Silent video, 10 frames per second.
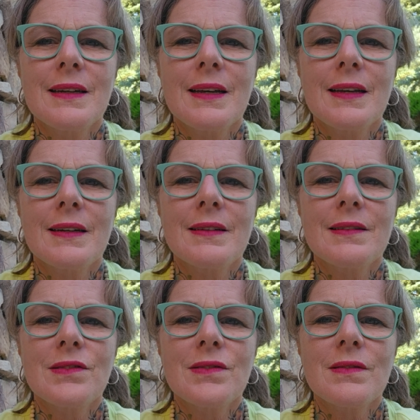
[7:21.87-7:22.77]

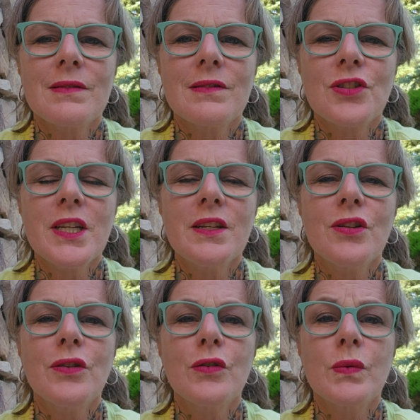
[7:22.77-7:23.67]
And she
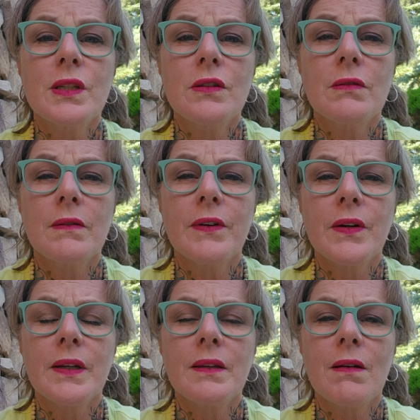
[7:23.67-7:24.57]
too would do a
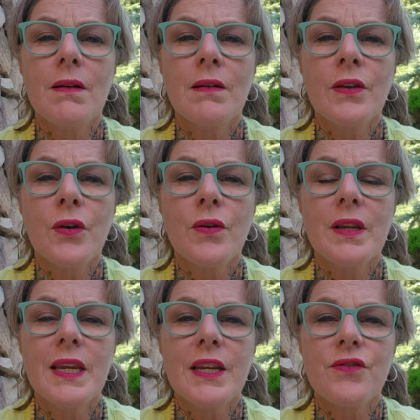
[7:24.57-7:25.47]
very long yoga
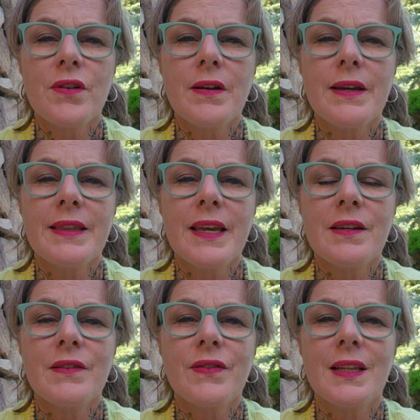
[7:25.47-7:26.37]
nidra at the
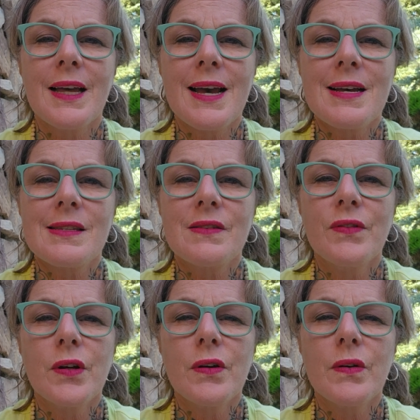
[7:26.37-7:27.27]
end of class,
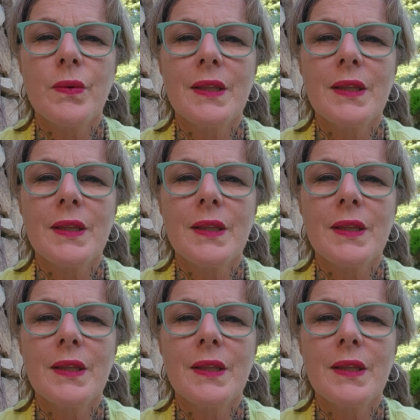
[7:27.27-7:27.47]
very